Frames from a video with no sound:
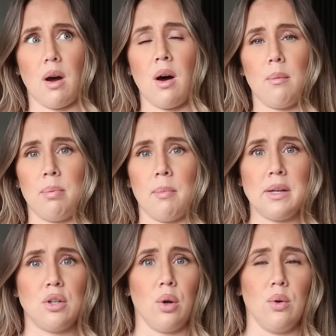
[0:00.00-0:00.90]
up my
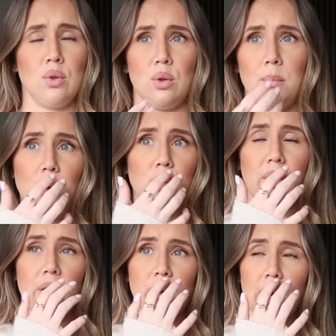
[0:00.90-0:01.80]
dose or move
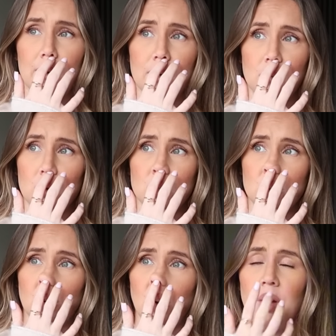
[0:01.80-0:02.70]
it around, I'm not
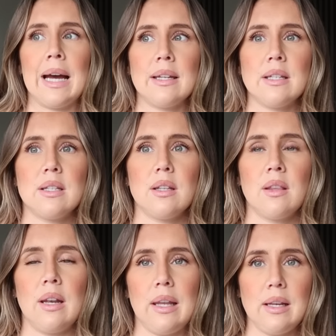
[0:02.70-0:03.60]
sure. And
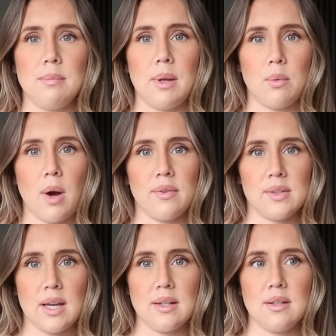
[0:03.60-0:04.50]
the lead midwife
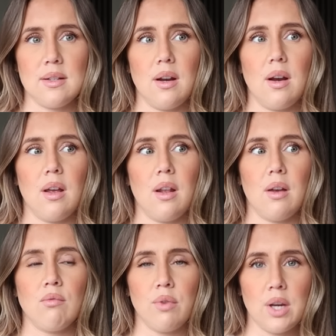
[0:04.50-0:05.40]
said,
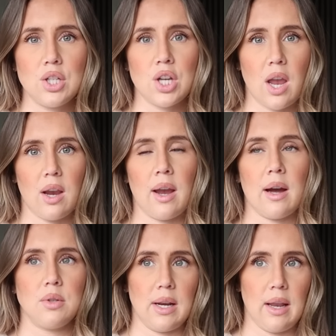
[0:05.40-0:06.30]
recheck
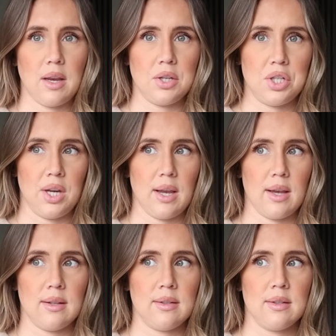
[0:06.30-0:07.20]
how dilated she
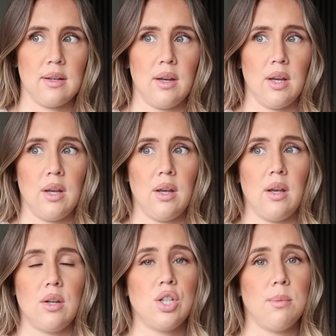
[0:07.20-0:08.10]
is.
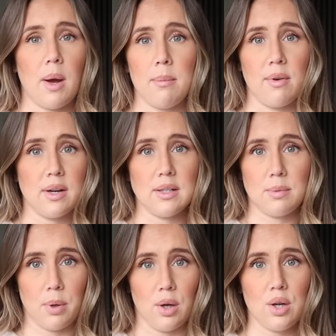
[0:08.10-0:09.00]
She might be ready to
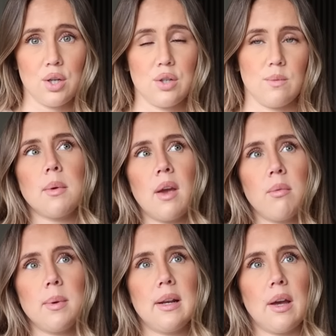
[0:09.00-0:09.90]
push. So
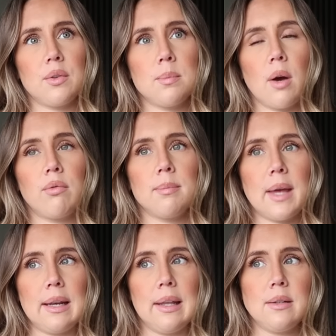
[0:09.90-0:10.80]
everybody left apart
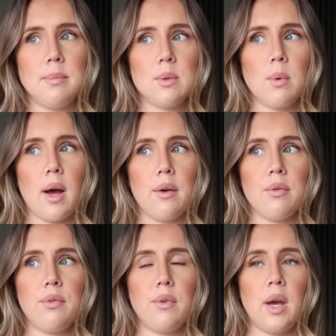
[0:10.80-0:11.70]
from that lead
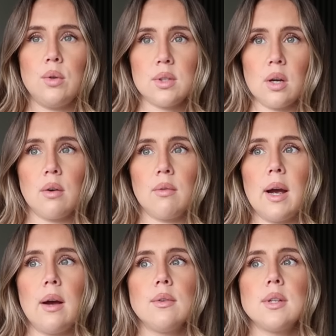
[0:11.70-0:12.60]
midwife who stuck
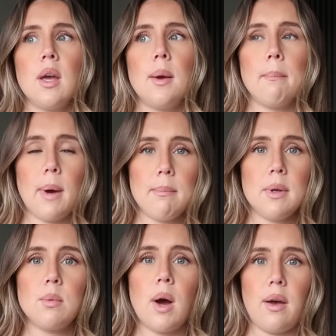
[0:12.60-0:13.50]
around. My
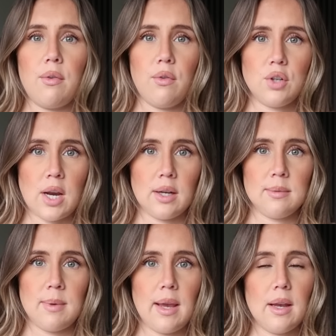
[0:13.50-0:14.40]
midwife checked
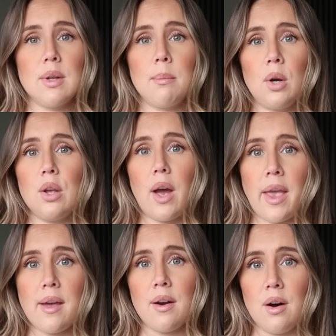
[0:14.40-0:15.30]
me. She was like, Molly, you're
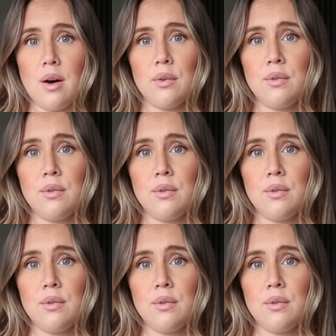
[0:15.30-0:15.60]
8.5